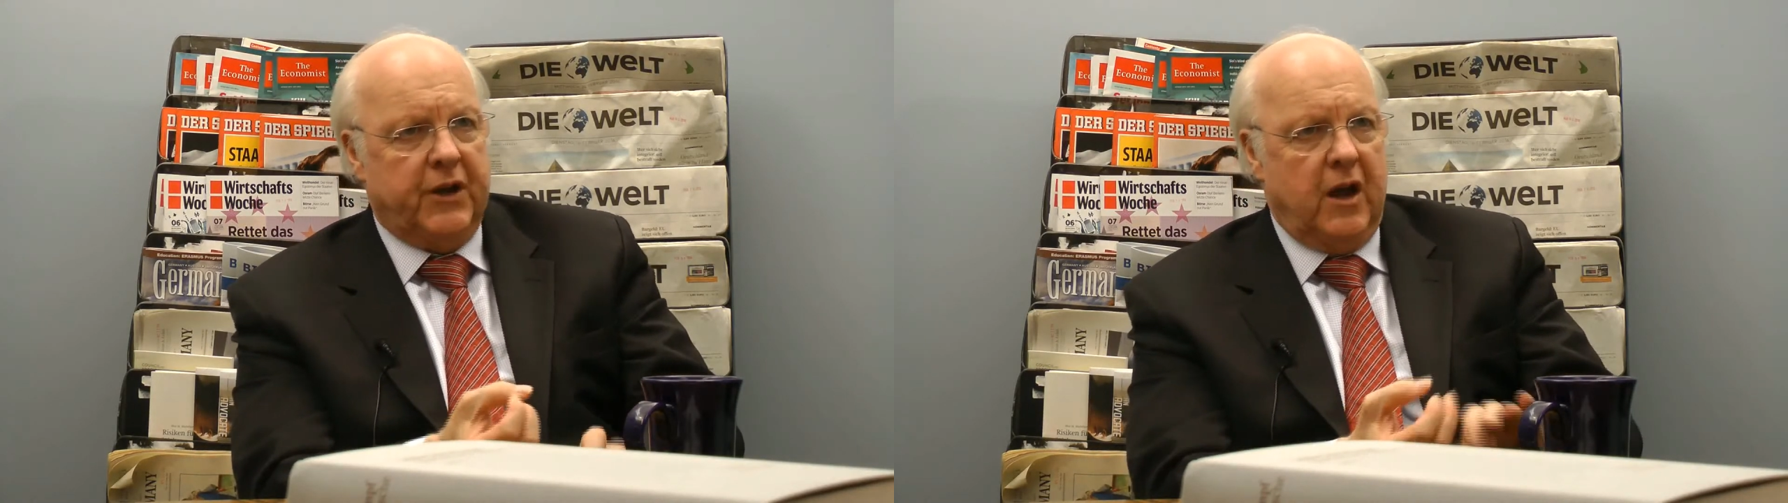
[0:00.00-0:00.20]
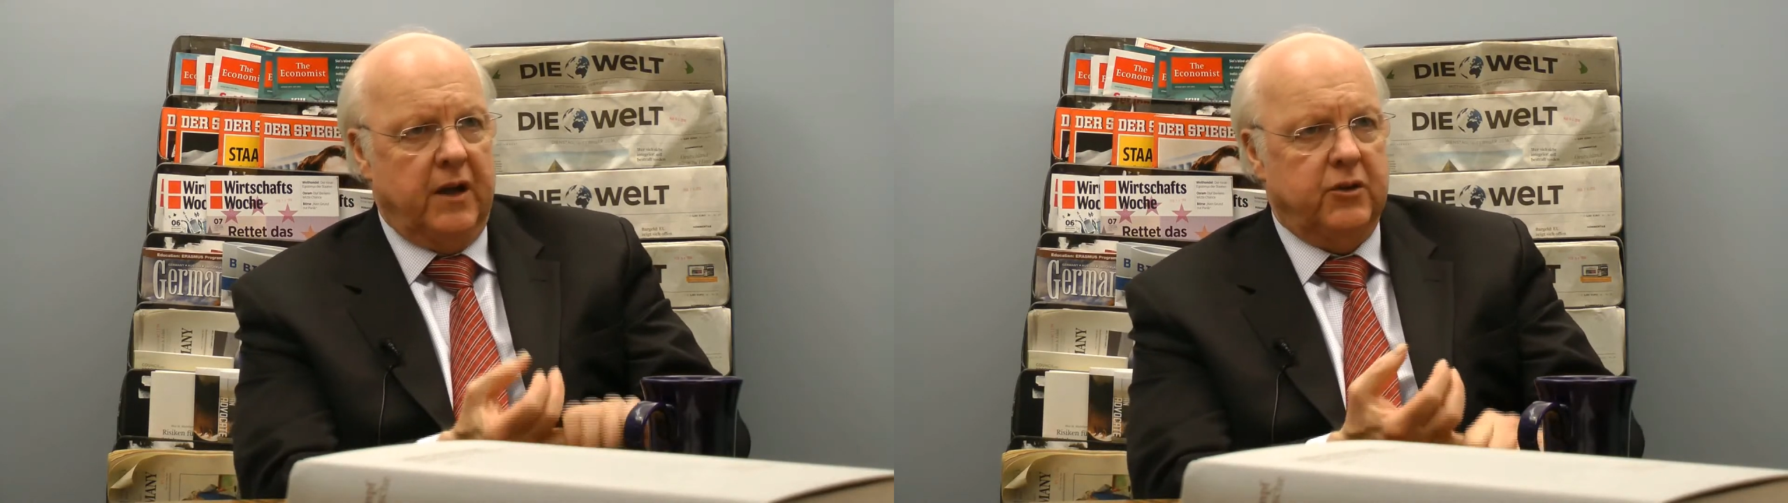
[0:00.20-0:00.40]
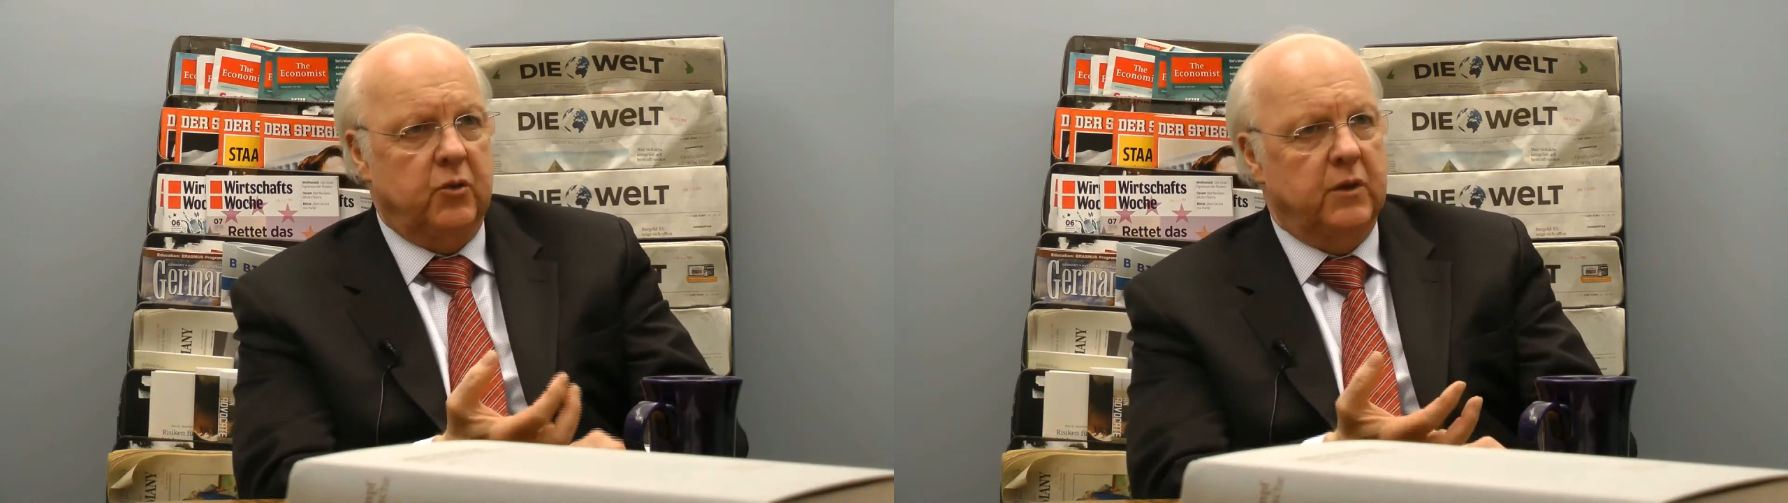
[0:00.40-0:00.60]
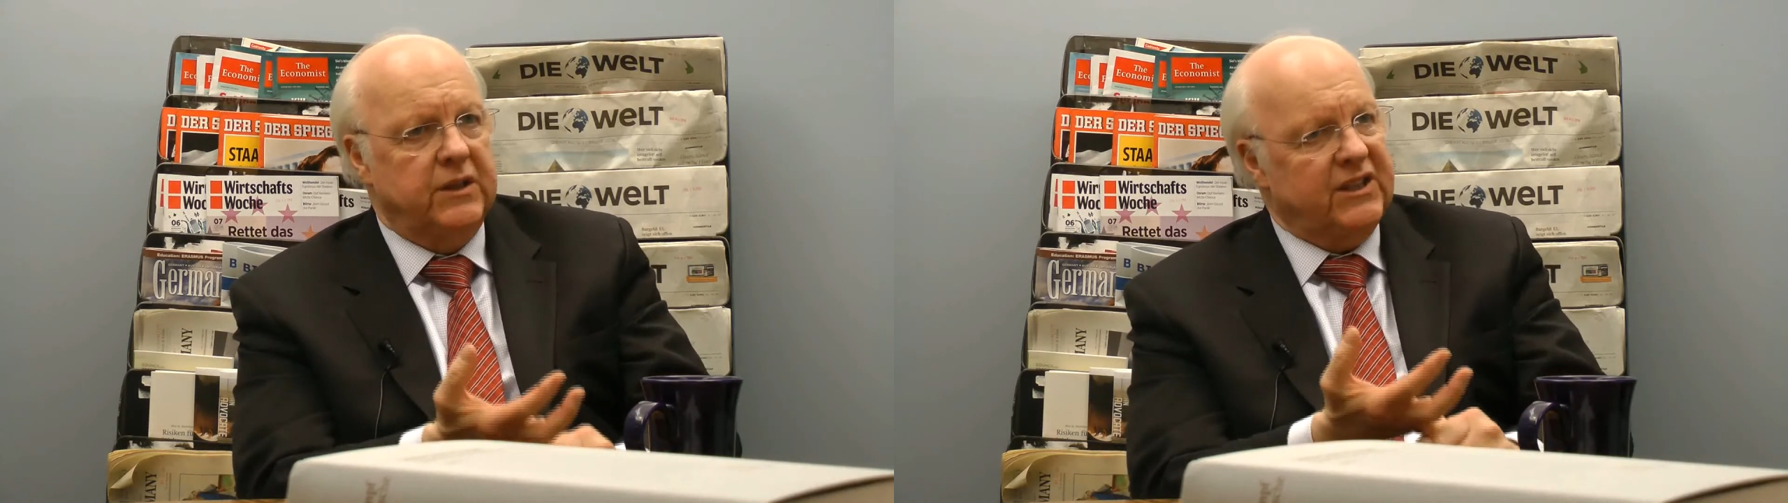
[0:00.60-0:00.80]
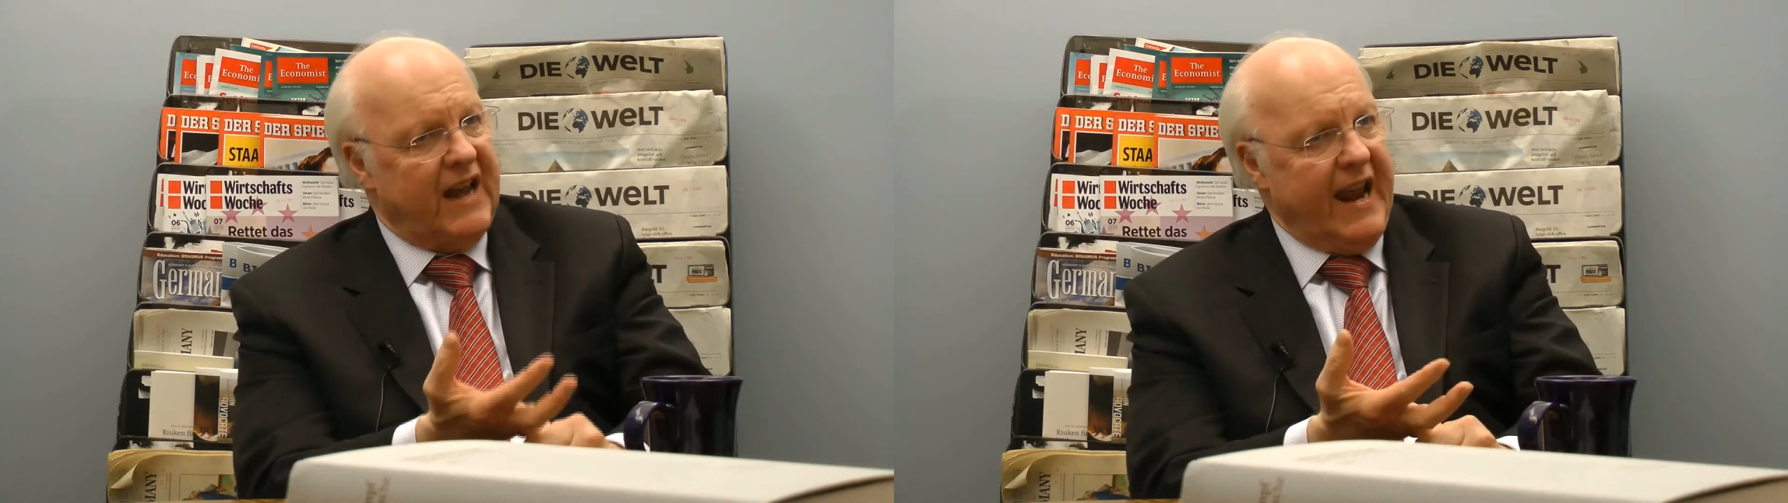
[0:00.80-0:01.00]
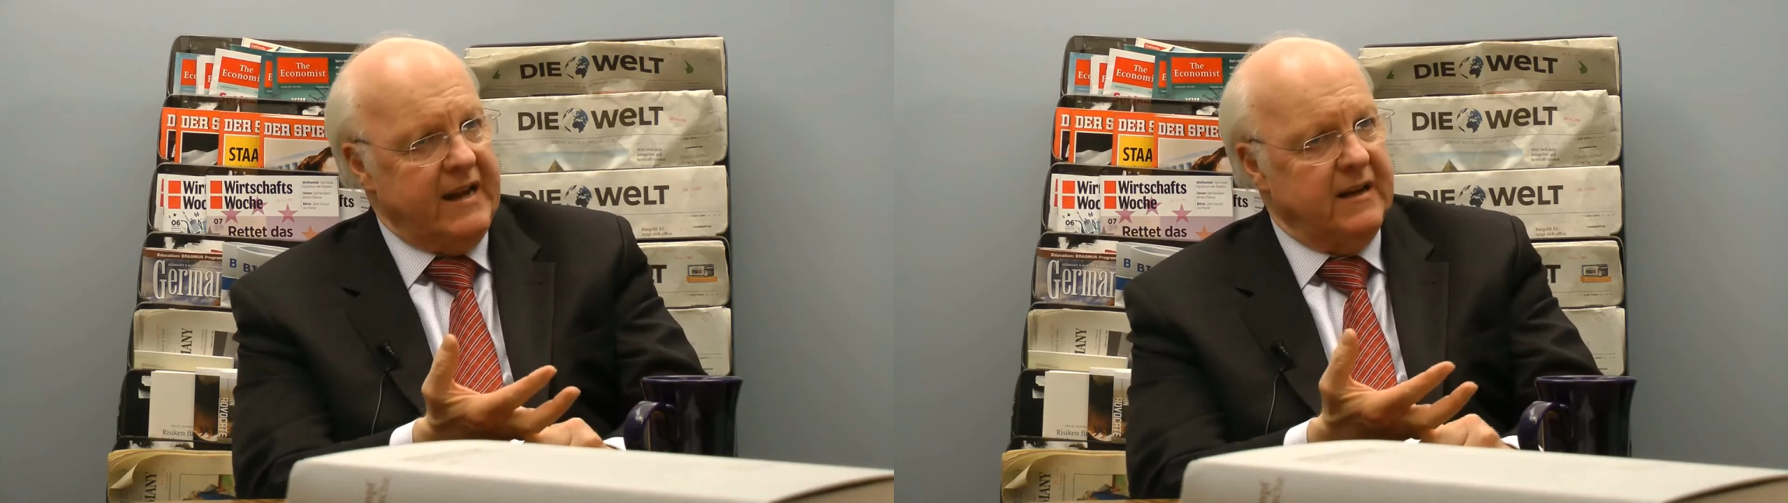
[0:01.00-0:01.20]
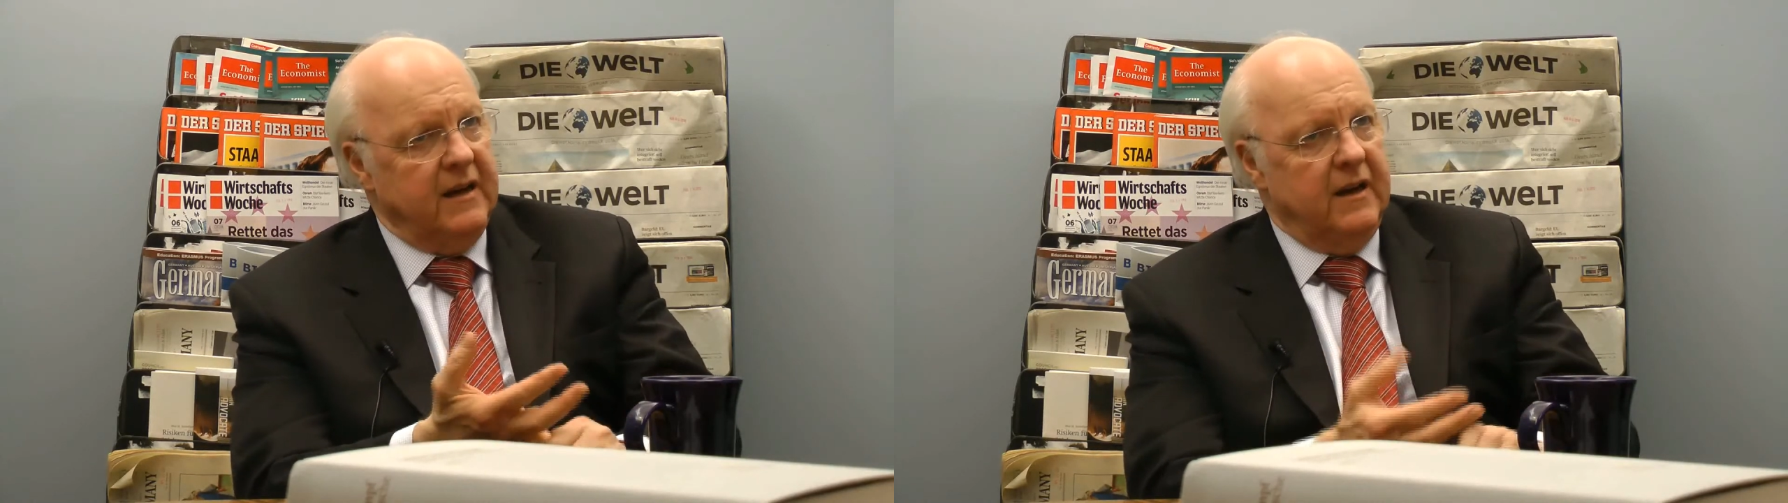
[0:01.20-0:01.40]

on to incite